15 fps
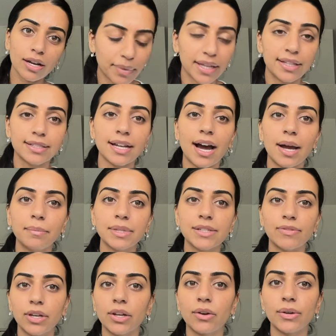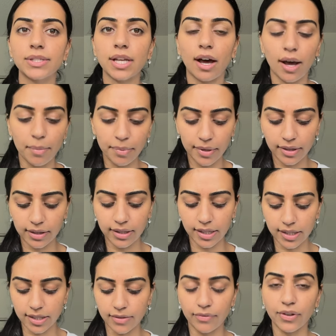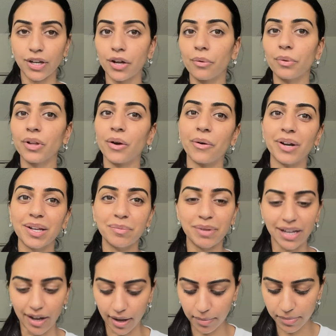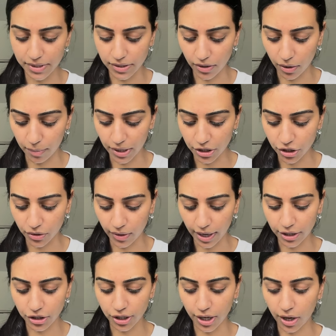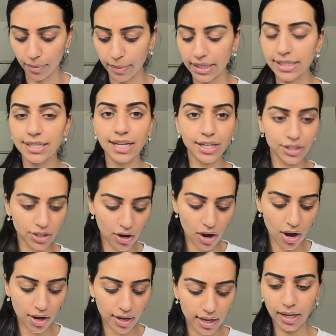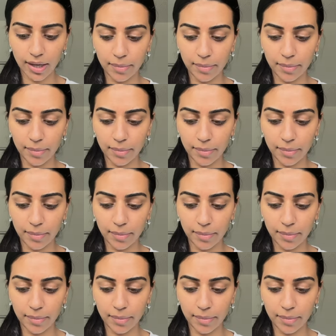By the time this video goes up, this video will already be up, so make sure you guys check out my TikTok.